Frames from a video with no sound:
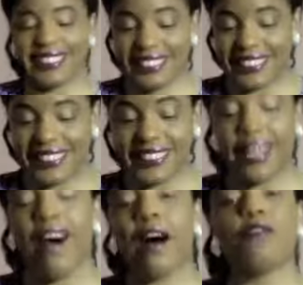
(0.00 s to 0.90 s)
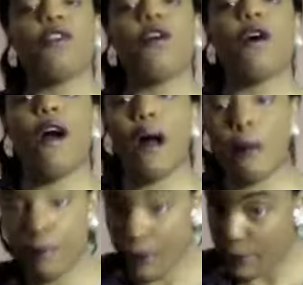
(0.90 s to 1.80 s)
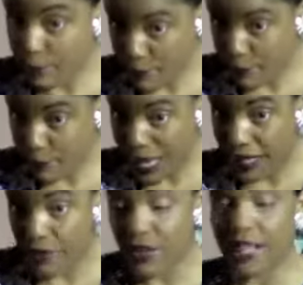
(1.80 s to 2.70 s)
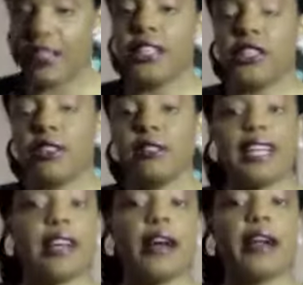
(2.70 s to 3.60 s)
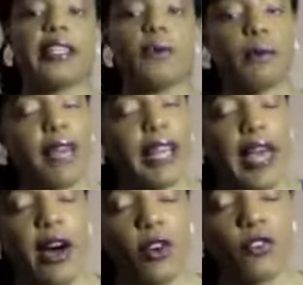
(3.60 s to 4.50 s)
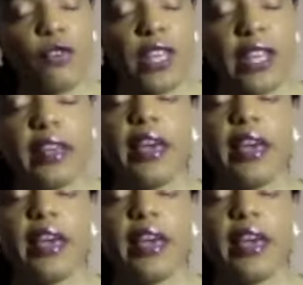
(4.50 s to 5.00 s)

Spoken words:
is all for our benefit, so that our hair can remain healthy